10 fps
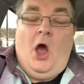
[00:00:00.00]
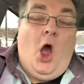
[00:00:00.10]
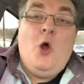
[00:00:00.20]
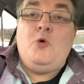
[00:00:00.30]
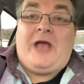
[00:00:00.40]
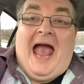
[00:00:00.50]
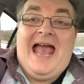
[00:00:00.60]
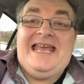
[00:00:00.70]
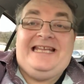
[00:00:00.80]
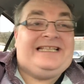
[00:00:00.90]

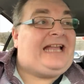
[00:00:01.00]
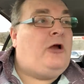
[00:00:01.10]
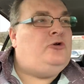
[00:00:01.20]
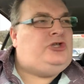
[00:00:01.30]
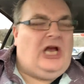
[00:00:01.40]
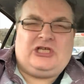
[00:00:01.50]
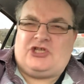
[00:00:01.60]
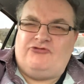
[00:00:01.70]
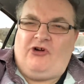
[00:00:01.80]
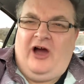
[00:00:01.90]
Okay, so
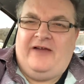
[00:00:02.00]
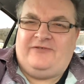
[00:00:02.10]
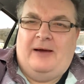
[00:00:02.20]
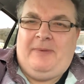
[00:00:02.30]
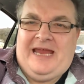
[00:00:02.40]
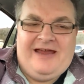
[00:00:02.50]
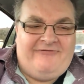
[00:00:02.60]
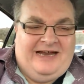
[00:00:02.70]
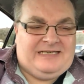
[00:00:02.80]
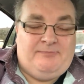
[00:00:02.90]
just arrived up here
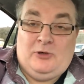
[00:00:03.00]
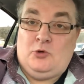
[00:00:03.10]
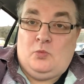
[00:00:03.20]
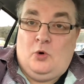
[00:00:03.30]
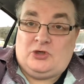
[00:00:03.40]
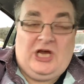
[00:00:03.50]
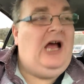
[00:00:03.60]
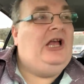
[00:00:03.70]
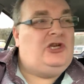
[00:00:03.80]
at Blue Water.